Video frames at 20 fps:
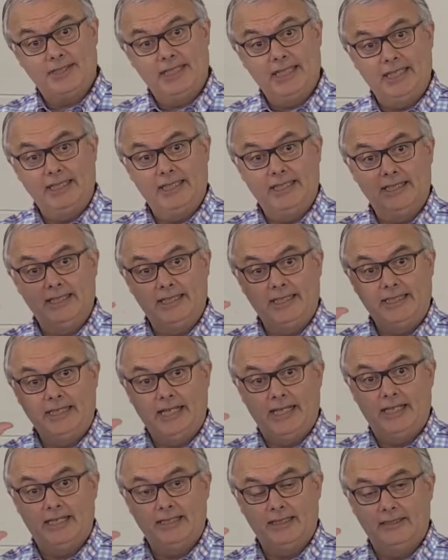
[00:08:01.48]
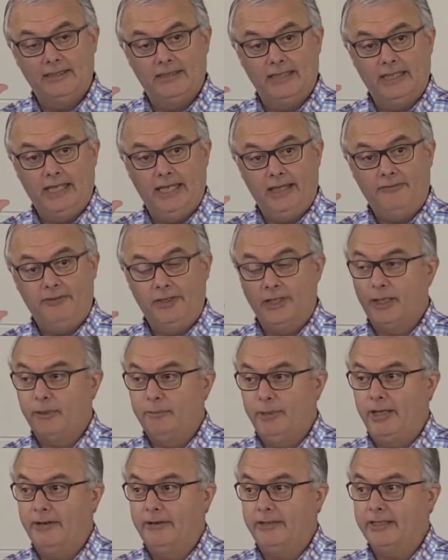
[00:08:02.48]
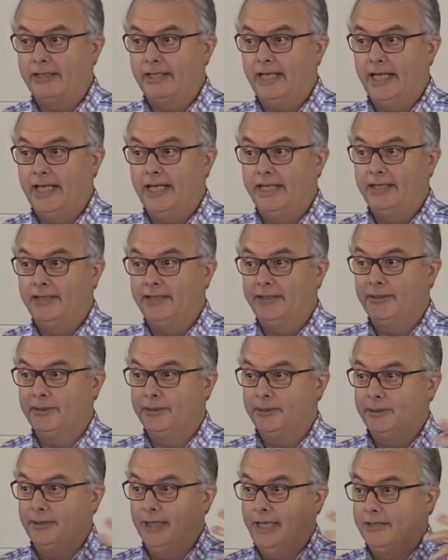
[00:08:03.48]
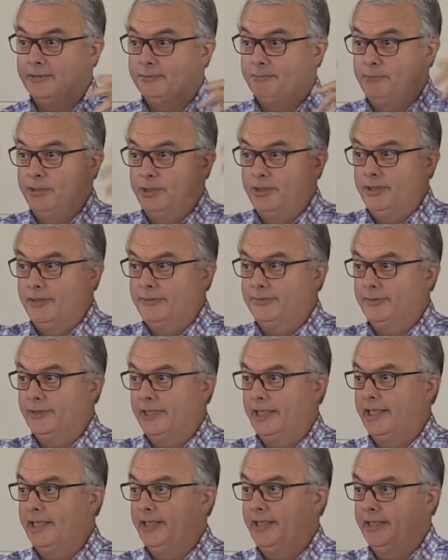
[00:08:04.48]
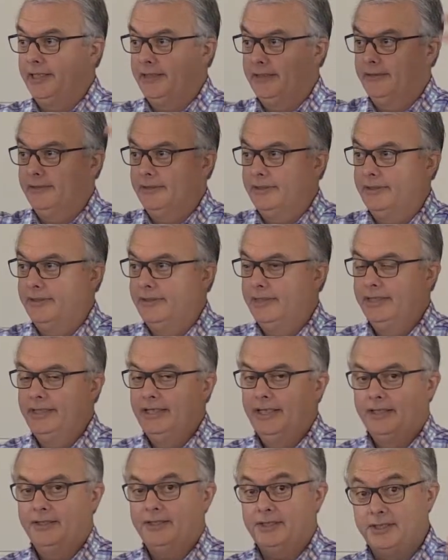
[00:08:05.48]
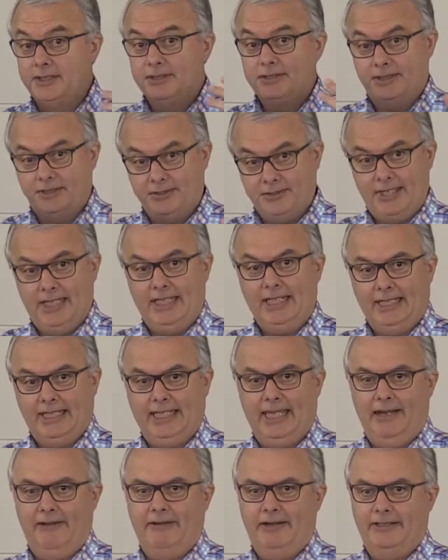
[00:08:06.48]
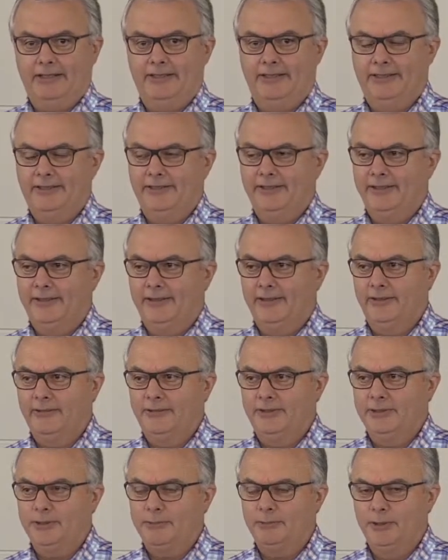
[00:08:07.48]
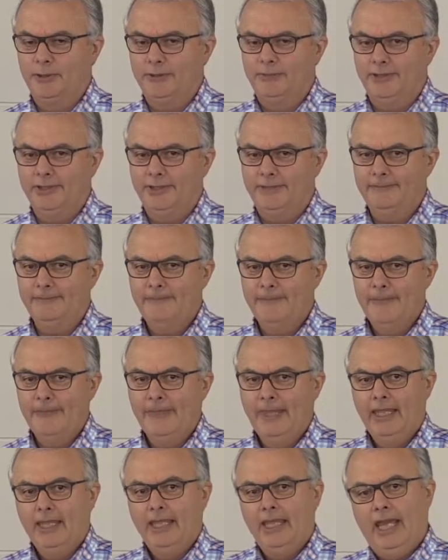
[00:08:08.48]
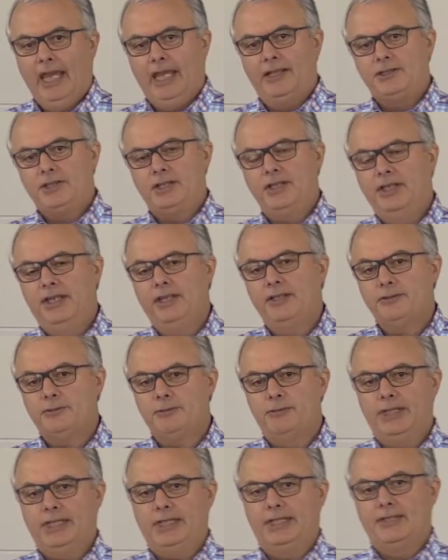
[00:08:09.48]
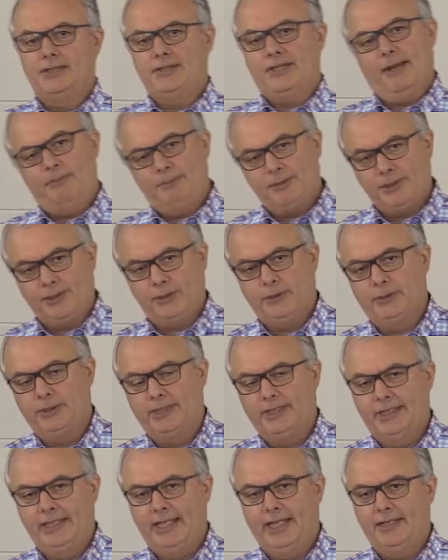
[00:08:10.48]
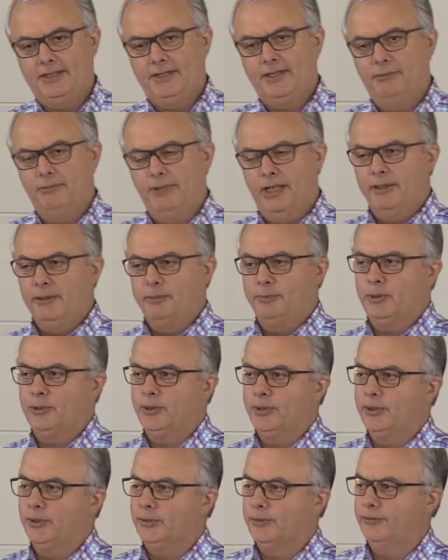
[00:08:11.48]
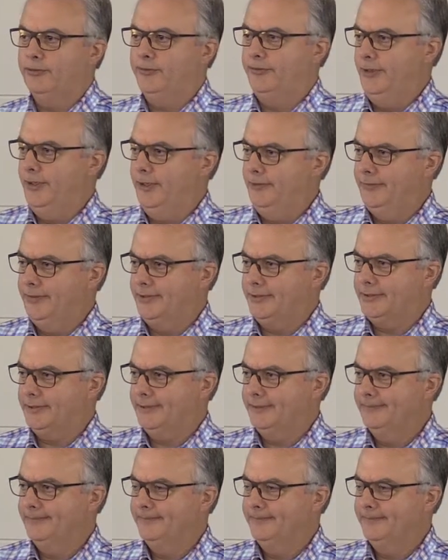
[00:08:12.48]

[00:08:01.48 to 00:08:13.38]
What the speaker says: the African-American lady who has beautiful hair, and she is a centre character of this movie. And she has written, subsequent to that, she wrote a book called Fervent.